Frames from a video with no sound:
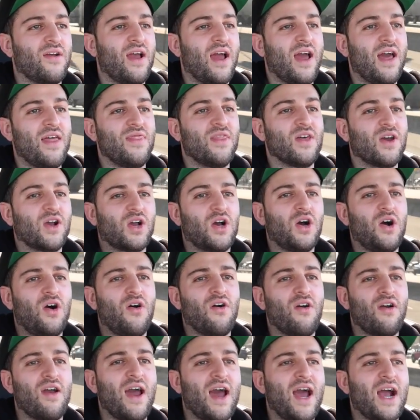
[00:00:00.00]
and the
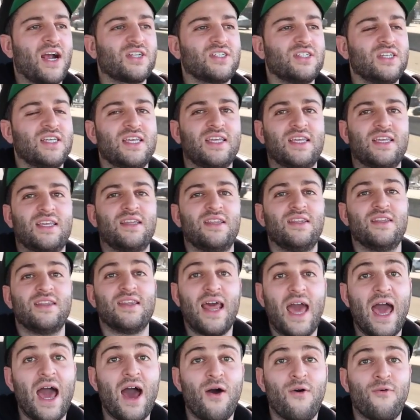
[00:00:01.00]
car actually
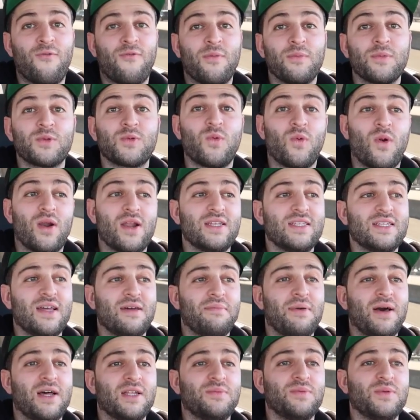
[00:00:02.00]
now from
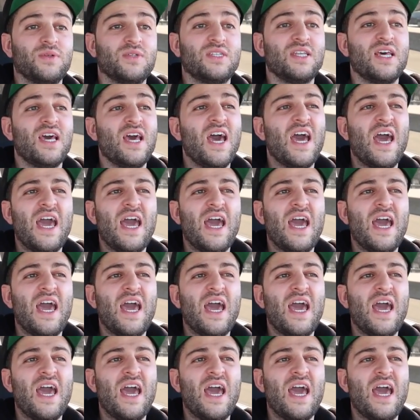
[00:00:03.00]
27 pounds boost,